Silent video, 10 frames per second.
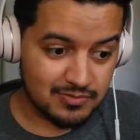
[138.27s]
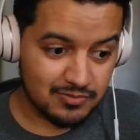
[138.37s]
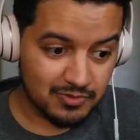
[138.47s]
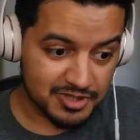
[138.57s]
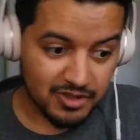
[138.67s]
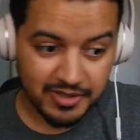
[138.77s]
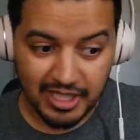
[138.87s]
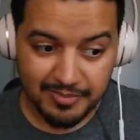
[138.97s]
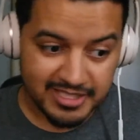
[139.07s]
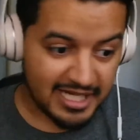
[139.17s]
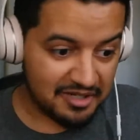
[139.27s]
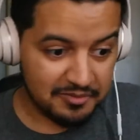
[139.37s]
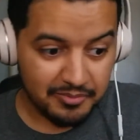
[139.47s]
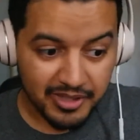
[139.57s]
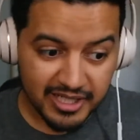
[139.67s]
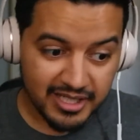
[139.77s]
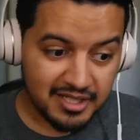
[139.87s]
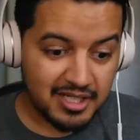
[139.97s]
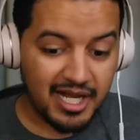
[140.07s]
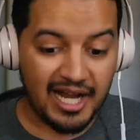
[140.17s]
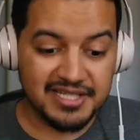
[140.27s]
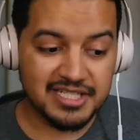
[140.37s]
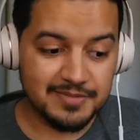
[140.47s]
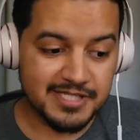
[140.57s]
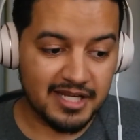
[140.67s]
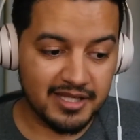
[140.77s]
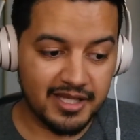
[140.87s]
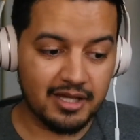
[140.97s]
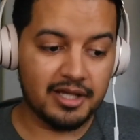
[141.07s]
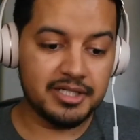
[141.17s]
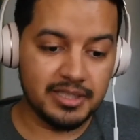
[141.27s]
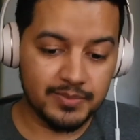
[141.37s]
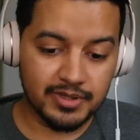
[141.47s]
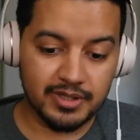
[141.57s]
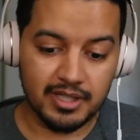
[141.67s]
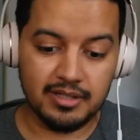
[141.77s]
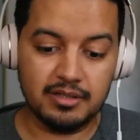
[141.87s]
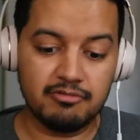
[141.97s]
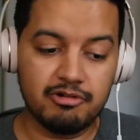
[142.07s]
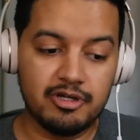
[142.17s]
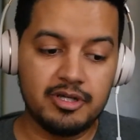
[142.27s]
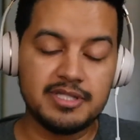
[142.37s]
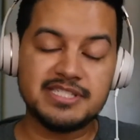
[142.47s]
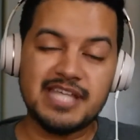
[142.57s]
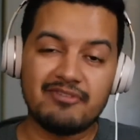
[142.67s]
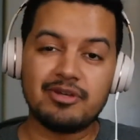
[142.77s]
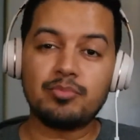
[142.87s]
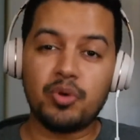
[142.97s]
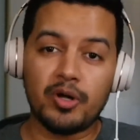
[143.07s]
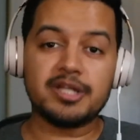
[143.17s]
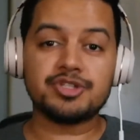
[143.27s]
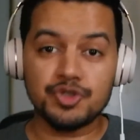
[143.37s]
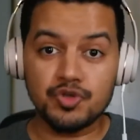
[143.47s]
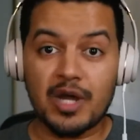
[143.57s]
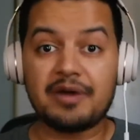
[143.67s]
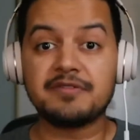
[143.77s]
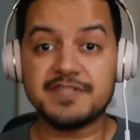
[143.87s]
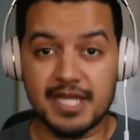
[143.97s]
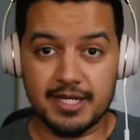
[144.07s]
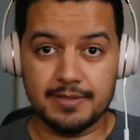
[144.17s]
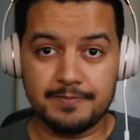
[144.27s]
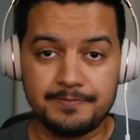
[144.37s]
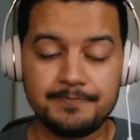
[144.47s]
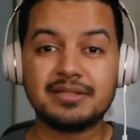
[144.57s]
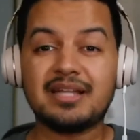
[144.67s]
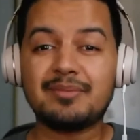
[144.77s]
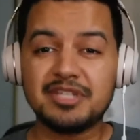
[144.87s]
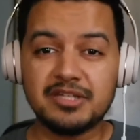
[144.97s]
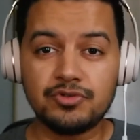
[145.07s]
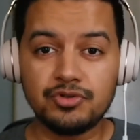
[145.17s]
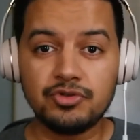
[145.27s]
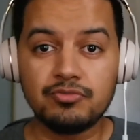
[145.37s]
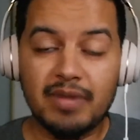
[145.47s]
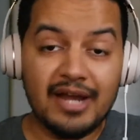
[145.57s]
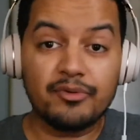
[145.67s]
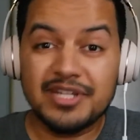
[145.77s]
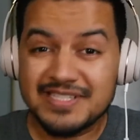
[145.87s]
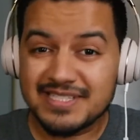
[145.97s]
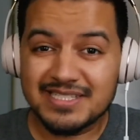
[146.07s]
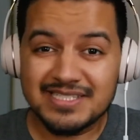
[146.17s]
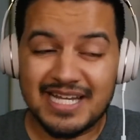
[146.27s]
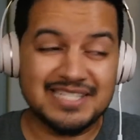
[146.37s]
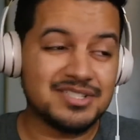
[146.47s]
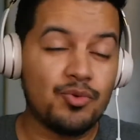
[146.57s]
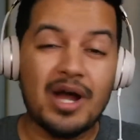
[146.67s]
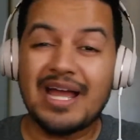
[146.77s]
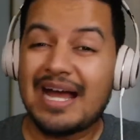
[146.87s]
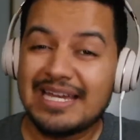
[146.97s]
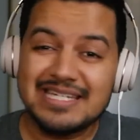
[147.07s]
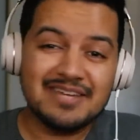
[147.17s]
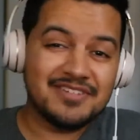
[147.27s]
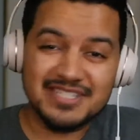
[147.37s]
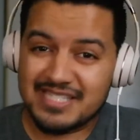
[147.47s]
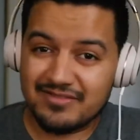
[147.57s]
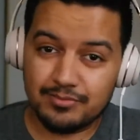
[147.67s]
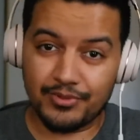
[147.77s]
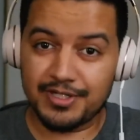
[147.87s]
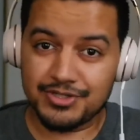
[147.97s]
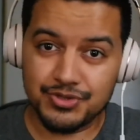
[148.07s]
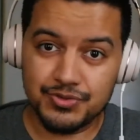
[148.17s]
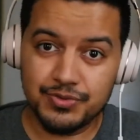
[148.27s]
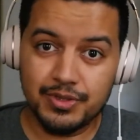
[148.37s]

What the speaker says: was going up and down, but I ended up settling on a number of 7.2 out of 10. Now let me give you my reasons as to why I gave it a 7.2,